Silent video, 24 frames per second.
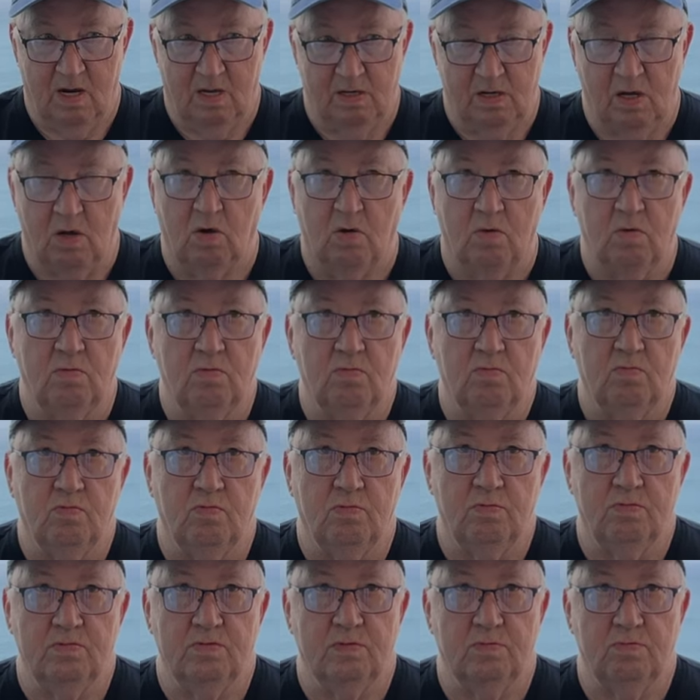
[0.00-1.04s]
no.
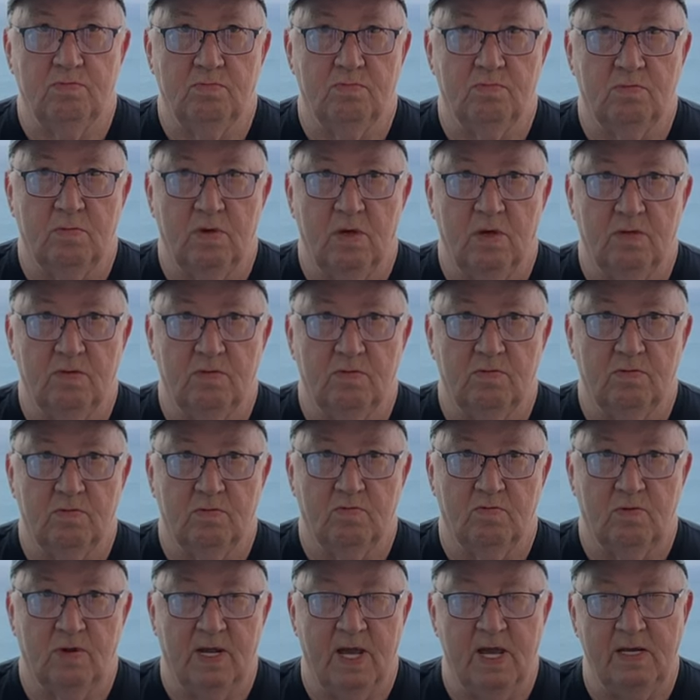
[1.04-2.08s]

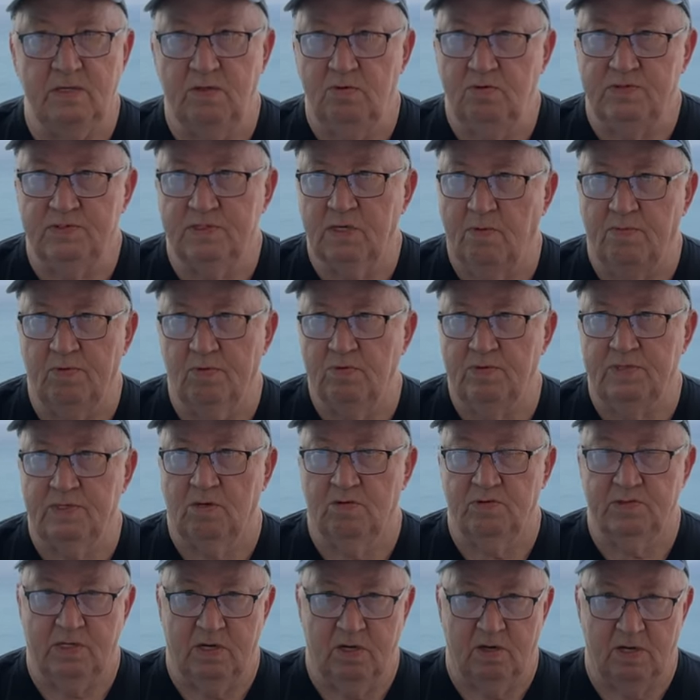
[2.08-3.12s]
Well, I had to do something with
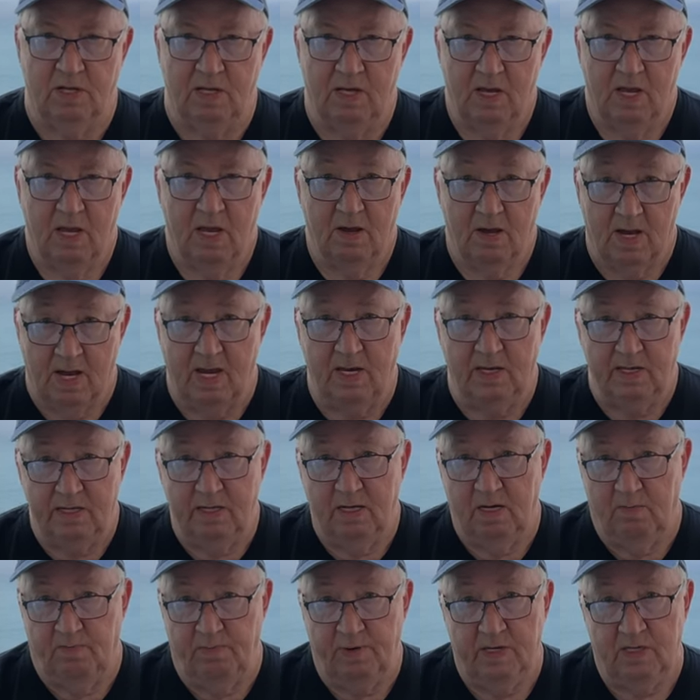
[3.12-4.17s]
Social Security. I had to
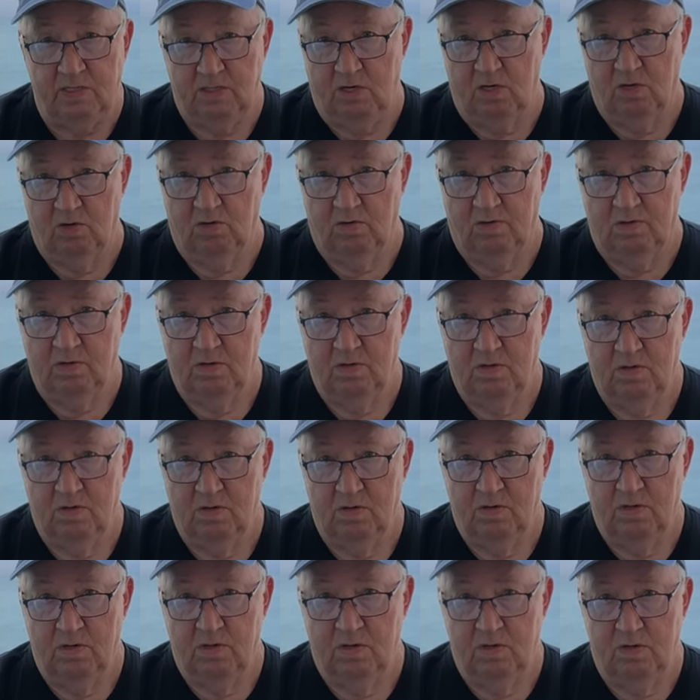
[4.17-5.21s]
get a PIN code
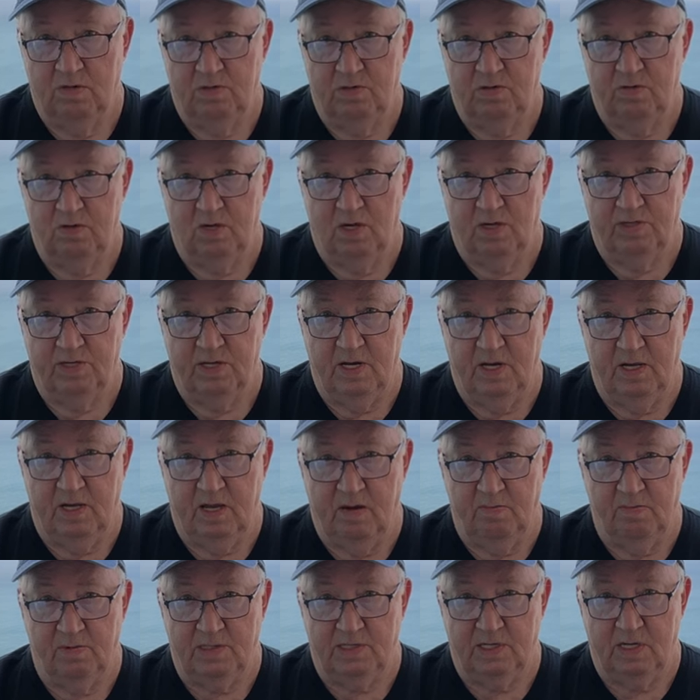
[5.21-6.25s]
to
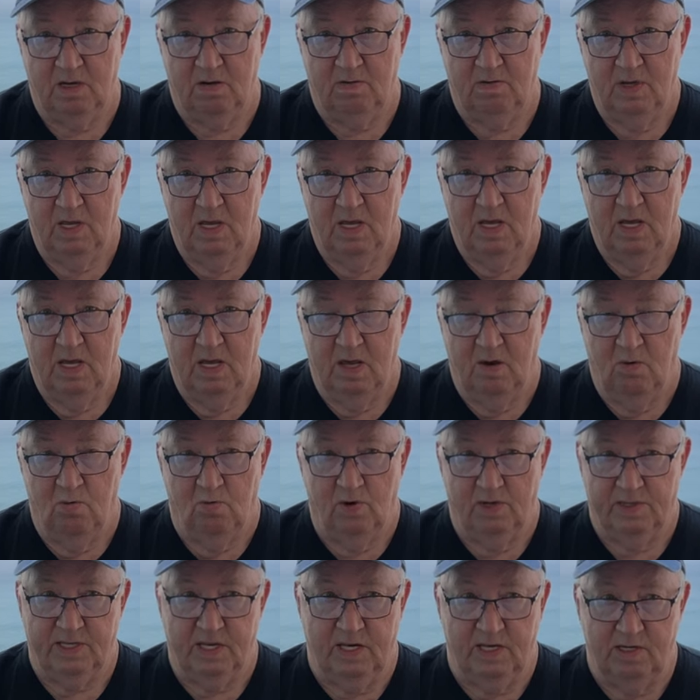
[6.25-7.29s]
authenticate myself. And
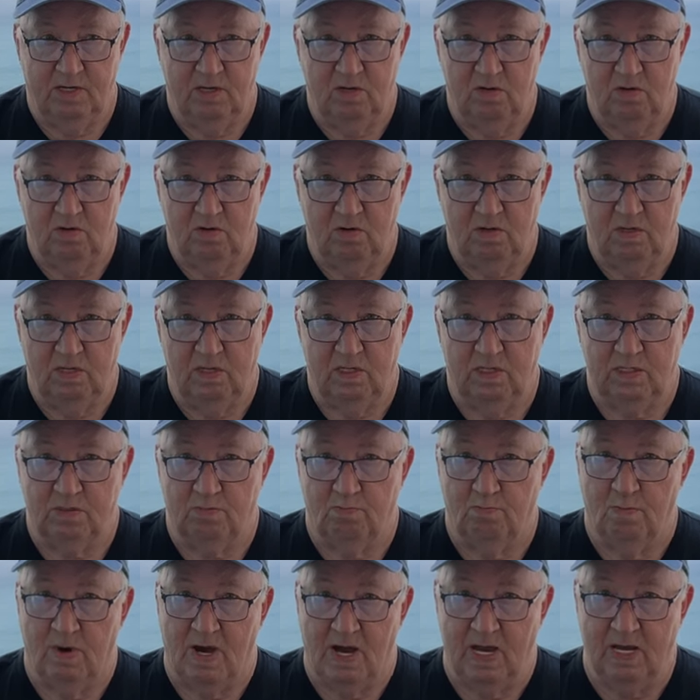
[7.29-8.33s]
what they do is
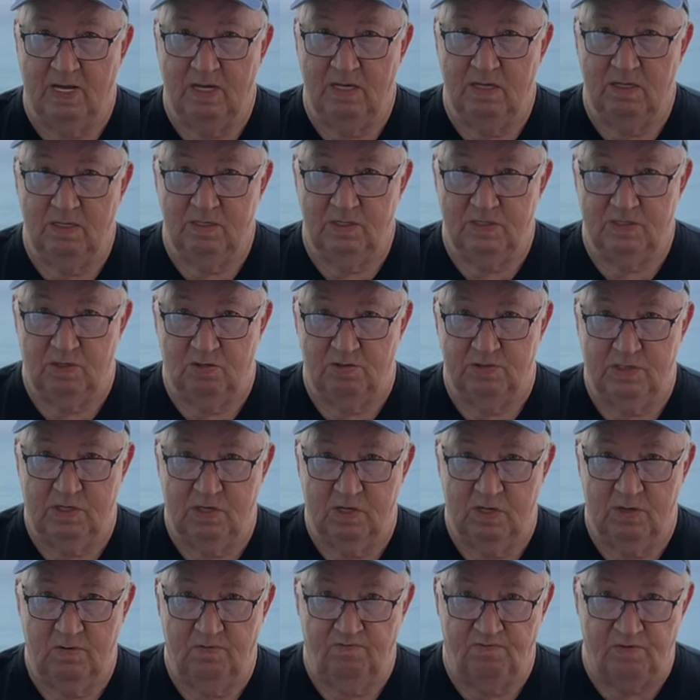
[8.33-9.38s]
my Social
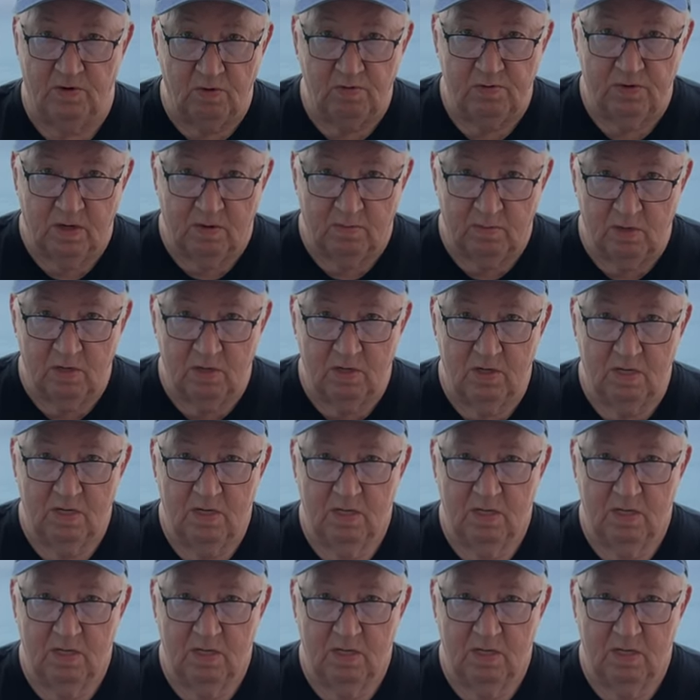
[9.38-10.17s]
Security phone number